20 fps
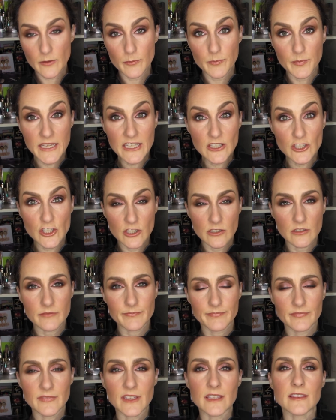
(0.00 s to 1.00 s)
The peach,
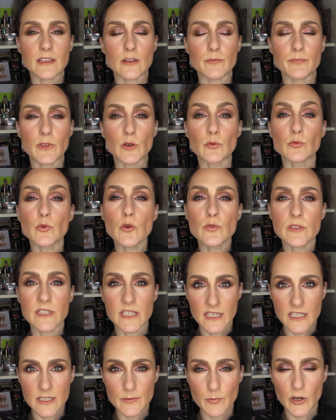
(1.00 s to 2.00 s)
the
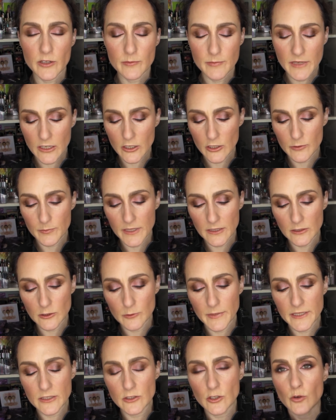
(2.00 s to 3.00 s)
rosiness, pardon me, could be a
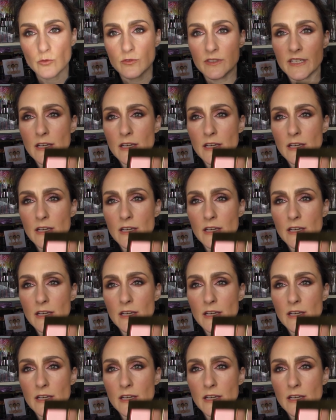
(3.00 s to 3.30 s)
little bit toned